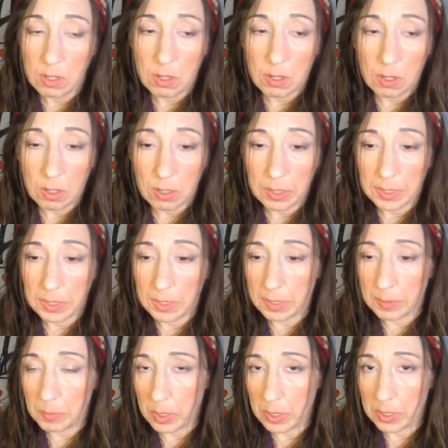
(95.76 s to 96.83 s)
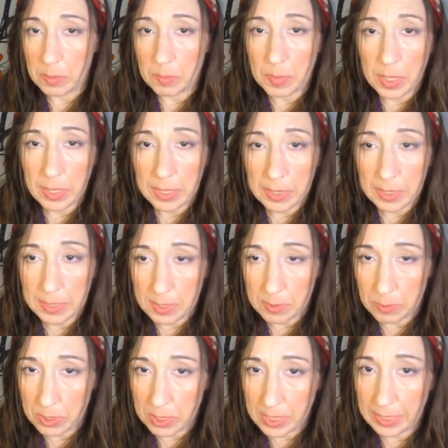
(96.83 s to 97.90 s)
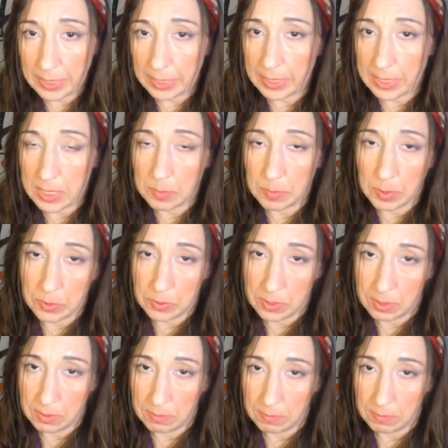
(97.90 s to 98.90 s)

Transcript: on a part of the body that is routinely exposed.